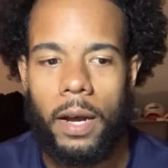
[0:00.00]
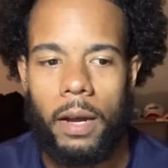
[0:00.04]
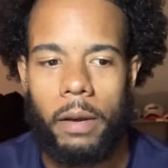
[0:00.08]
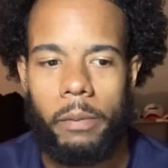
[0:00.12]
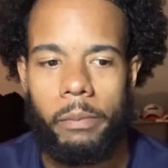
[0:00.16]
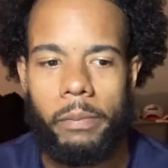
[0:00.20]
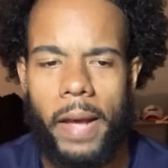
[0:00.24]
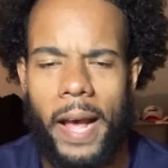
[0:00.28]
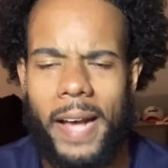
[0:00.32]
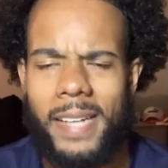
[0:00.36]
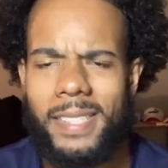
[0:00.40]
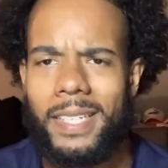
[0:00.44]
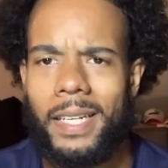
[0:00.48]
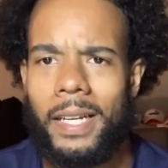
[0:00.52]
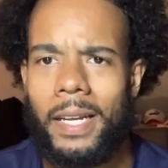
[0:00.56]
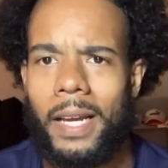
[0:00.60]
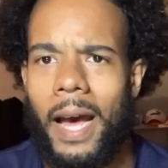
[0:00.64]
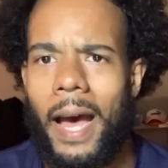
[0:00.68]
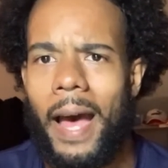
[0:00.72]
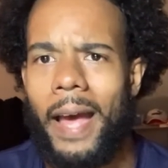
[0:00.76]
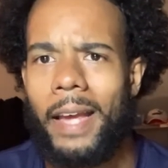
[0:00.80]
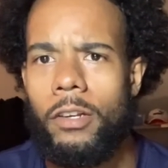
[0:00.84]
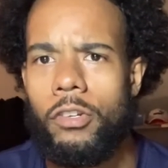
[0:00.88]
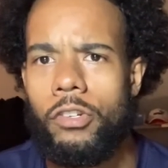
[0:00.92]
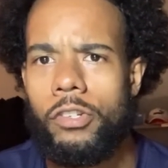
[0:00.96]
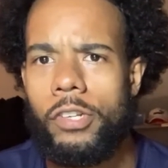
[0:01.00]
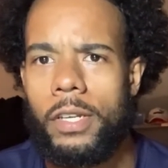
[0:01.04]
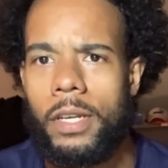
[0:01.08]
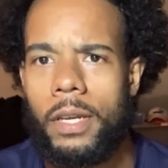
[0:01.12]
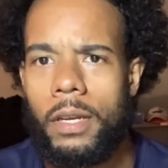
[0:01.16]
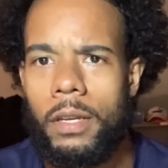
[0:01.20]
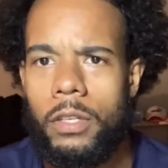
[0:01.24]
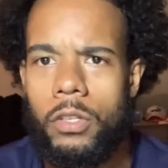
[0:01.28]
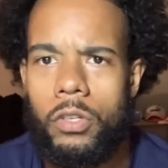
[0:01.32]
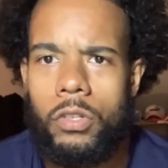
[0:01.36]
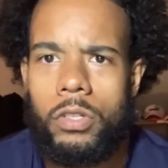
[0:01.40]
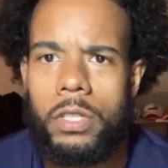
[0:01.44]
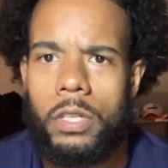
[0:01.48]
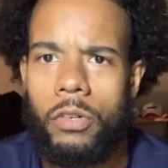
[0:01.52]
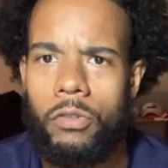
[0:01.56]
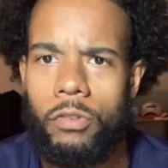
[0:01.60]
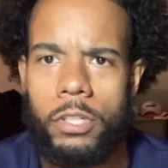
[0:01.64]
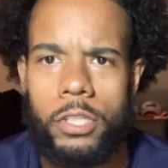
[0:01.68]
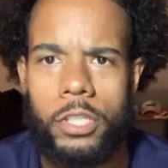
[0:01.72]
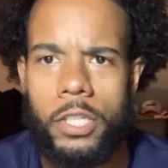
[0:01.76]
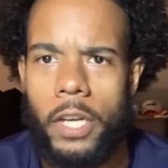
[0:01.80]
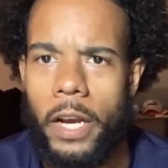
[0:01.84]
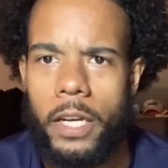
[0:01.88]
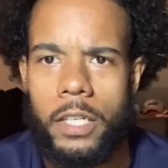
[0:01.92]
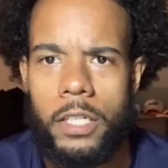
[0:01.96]
as a guy, you should get used to
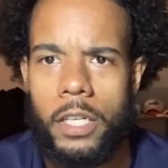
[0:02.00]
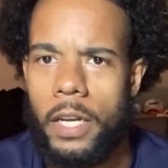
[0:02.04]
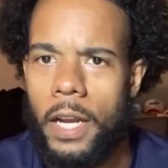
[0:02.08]
rejection.